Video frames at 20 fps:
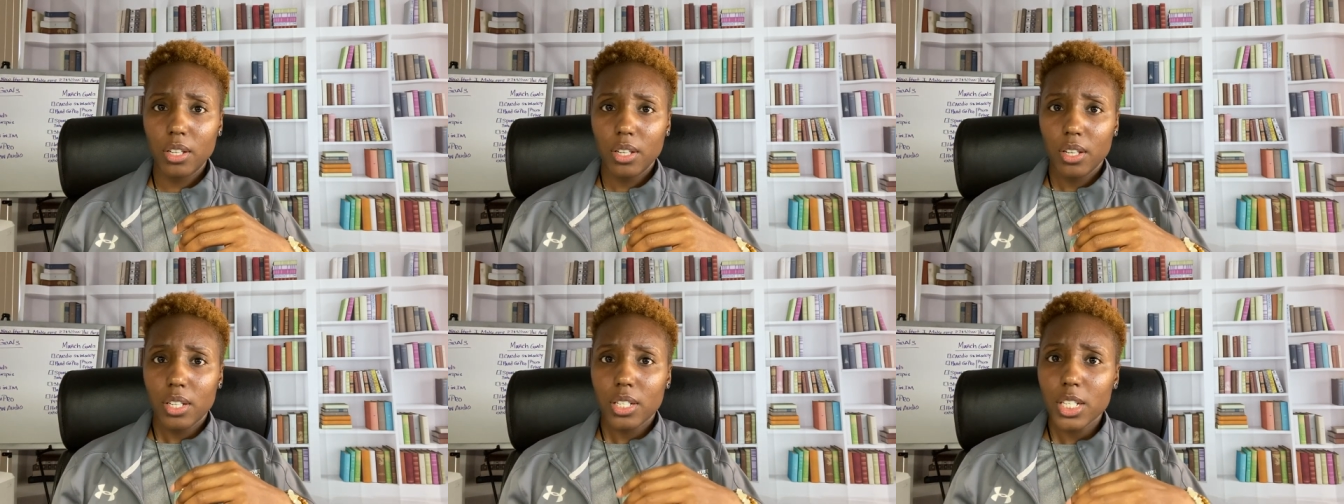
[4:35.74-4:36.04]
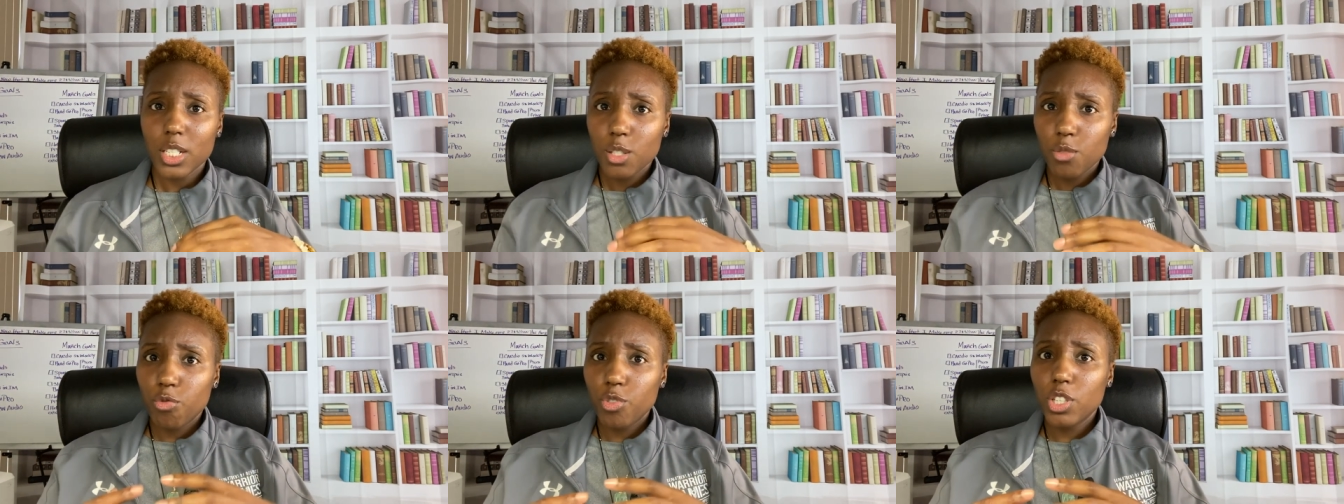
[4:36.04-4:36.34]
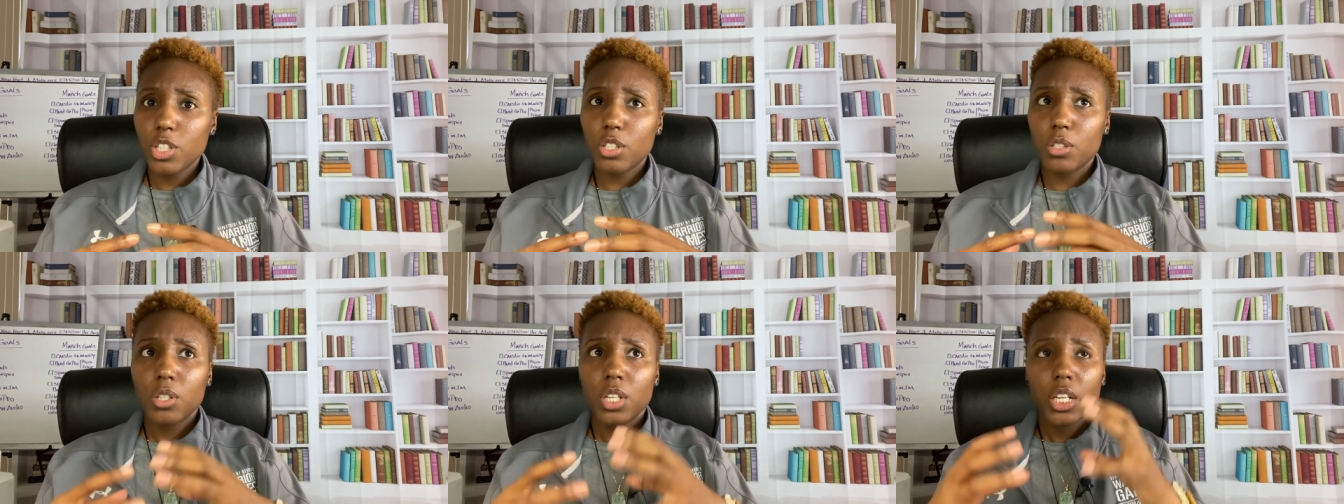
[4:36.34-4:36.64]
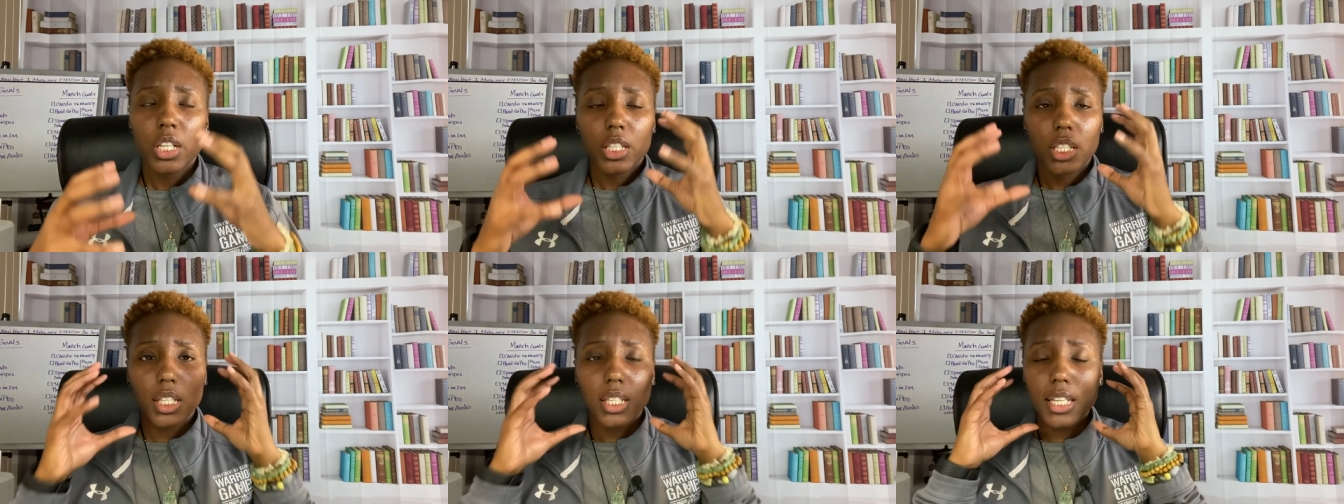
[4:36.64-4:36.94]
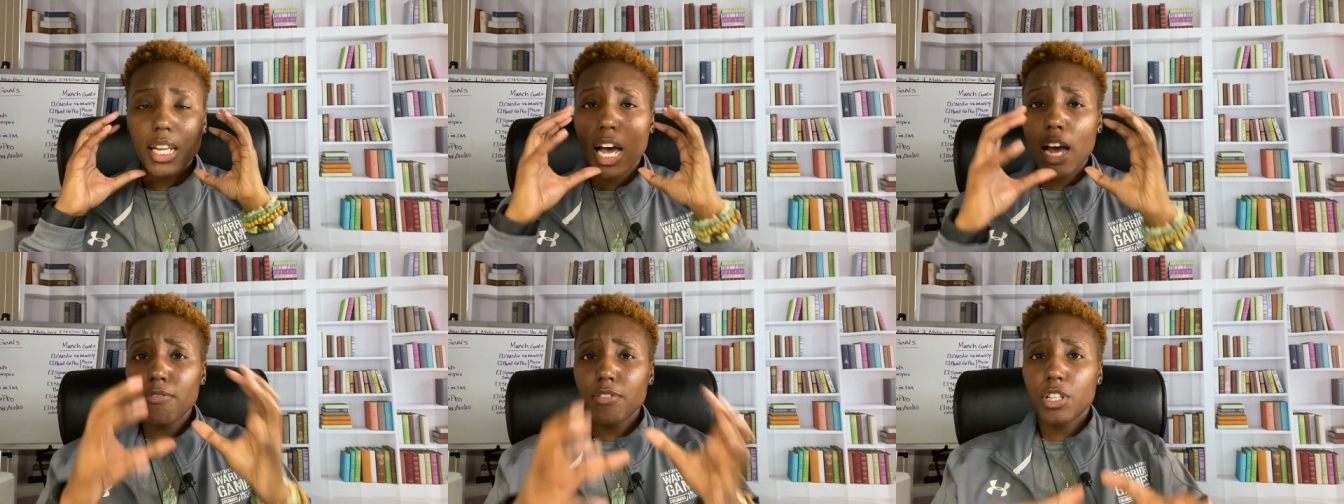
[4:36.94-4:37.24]
Just feel the
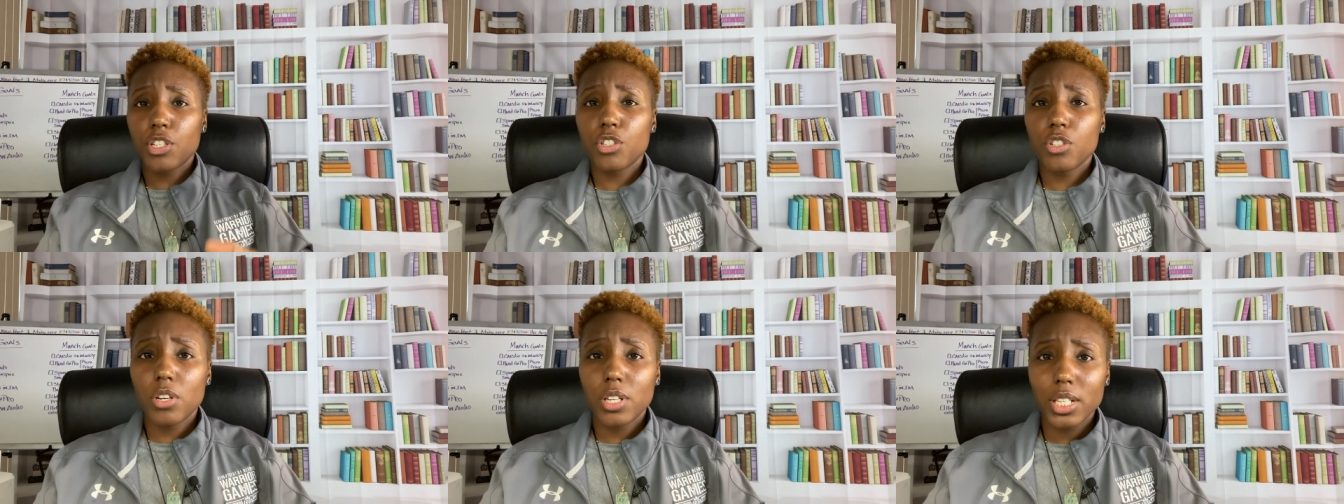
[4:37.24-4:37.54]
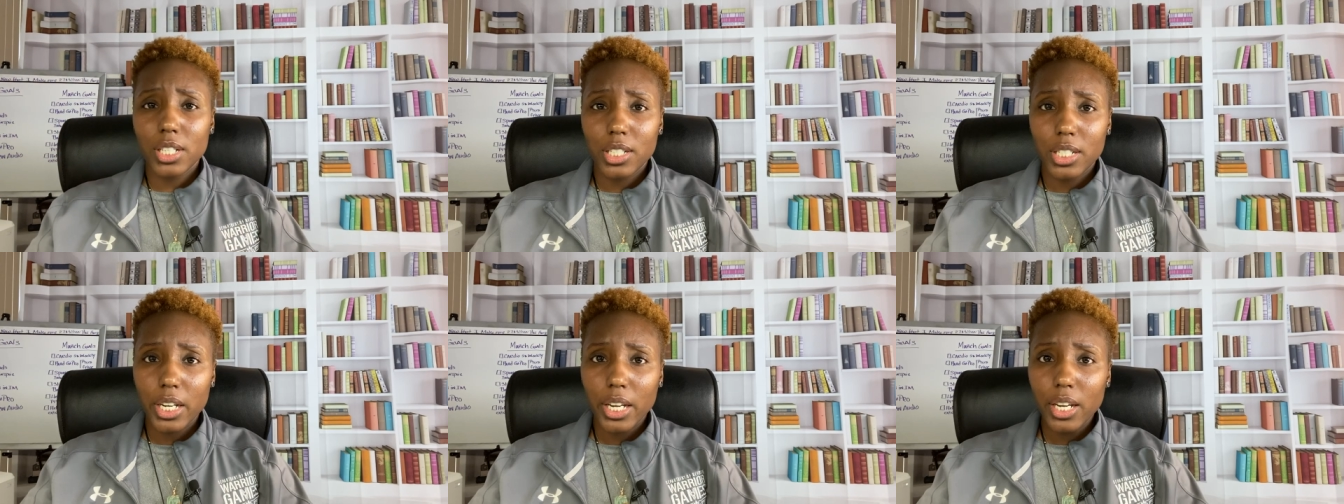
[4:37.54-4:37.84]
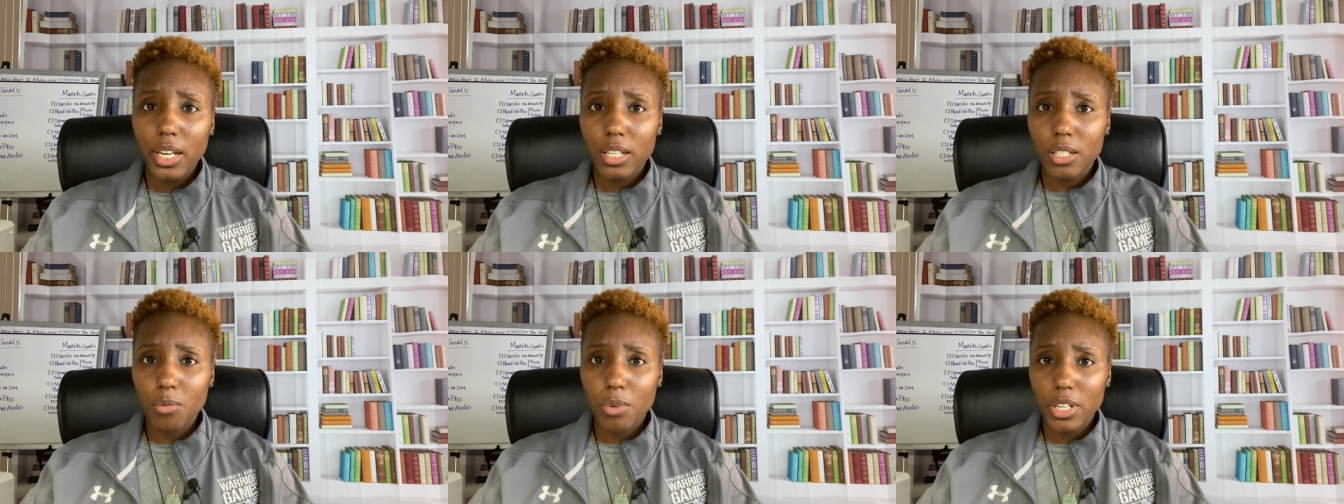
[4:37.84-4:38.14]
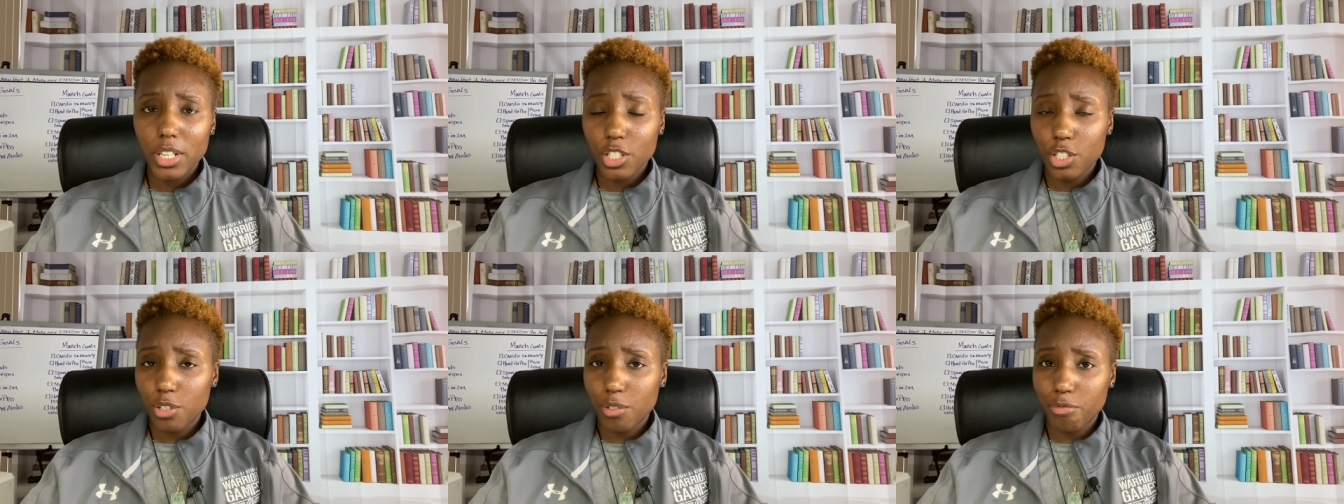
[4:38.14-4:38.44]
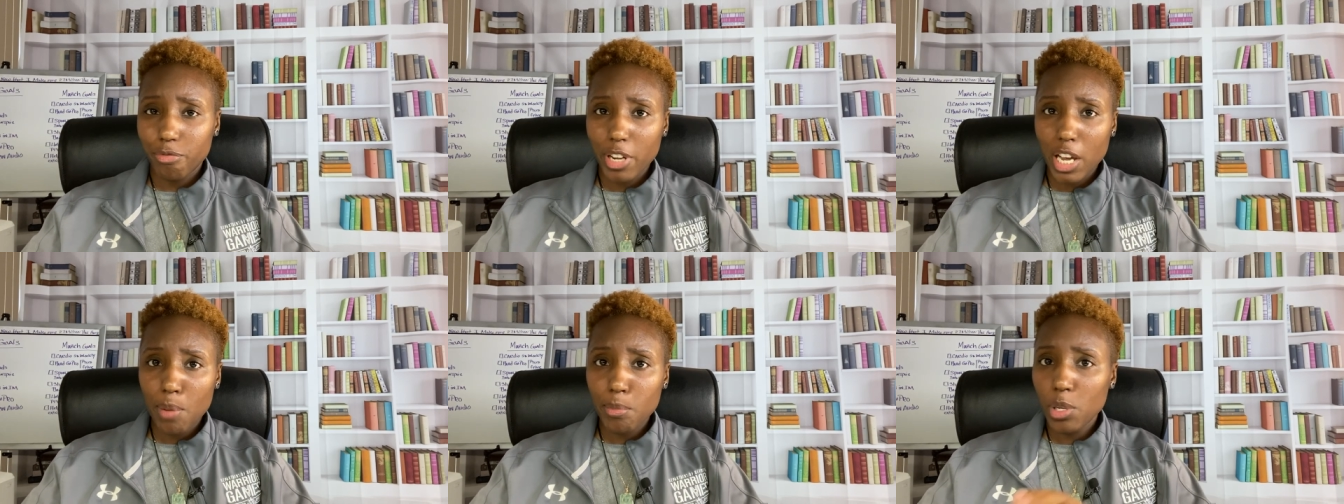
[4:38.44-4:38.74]
lives that you're going to change, whether it's your
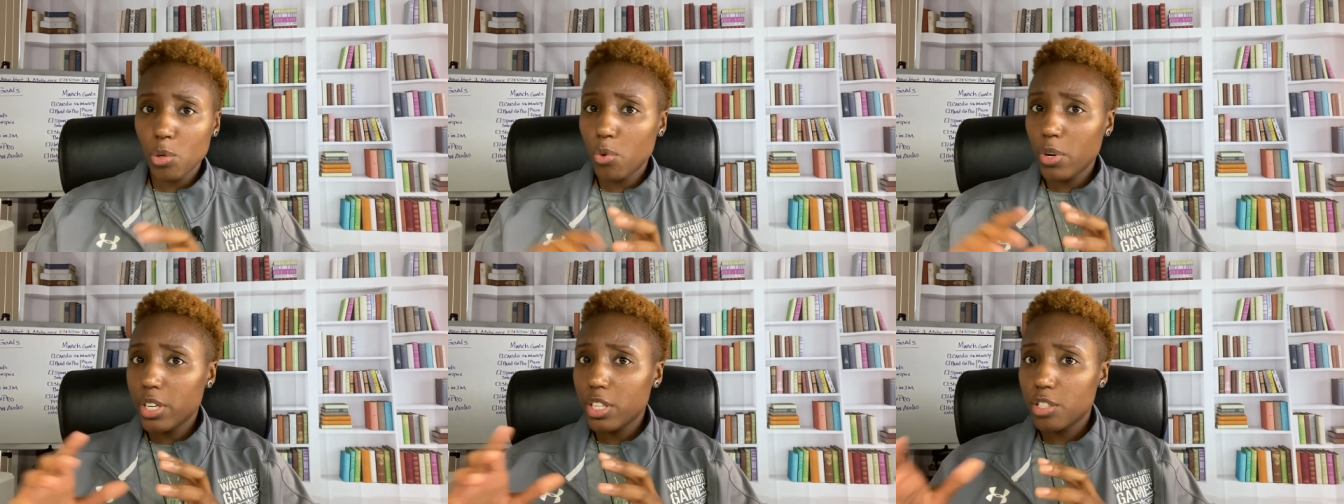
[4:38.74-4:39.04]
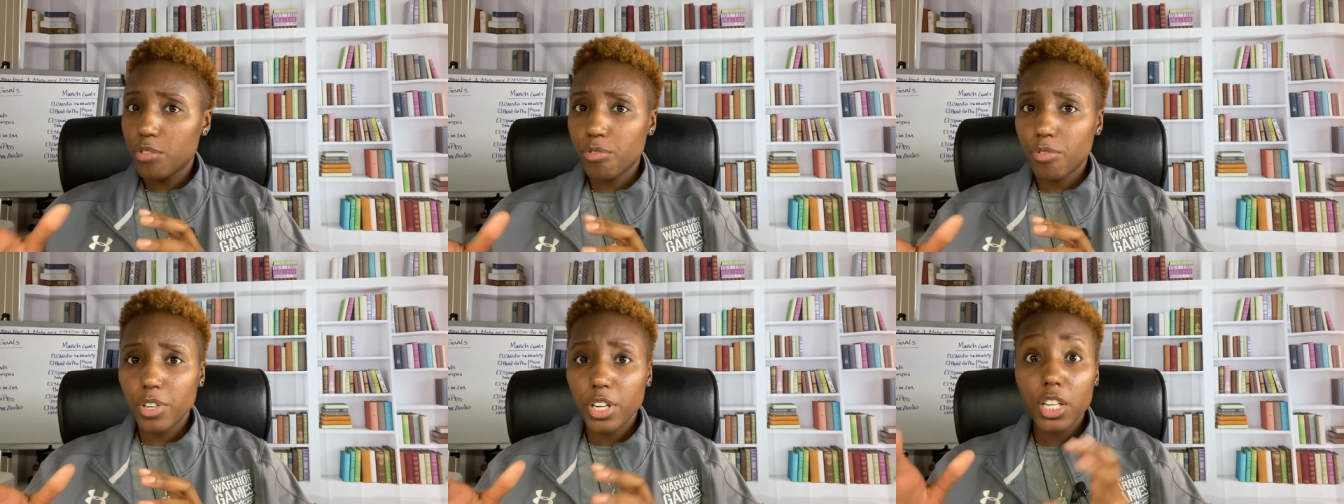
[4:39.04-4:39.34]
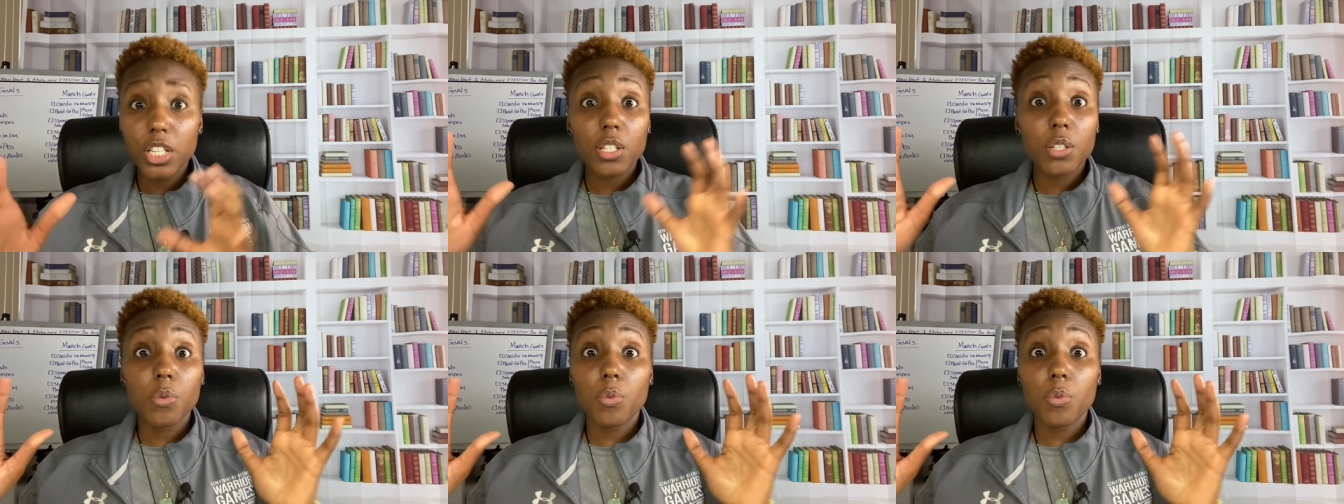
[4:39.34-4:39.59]
family, whether it's friends,